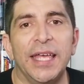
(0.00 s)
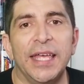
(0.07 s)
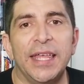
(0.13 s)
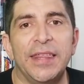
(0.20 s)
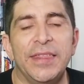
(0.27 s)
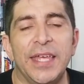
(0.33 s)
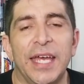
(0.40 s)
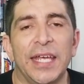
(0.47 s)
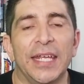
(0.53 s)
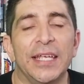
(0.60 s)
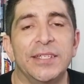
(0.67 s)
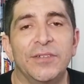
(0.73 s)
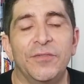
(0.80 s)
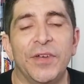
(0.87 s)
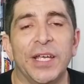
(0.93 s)
that
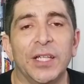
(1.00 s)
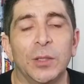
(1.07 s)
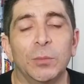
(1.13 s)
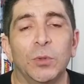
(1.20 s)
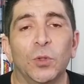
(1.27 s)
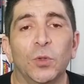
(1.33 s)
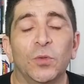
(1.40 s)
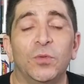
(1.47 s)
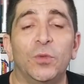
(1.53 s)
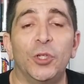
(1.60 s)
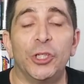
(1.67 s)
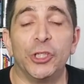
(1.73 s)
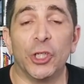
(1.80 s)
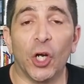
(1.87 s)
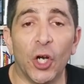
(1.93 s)
is available
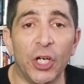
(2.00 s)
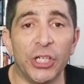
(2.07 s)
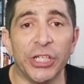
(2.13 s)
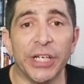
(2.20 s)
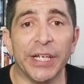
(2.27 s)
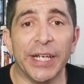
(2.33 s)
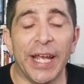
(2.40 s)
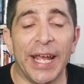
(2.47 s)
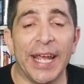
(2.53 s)
for charging,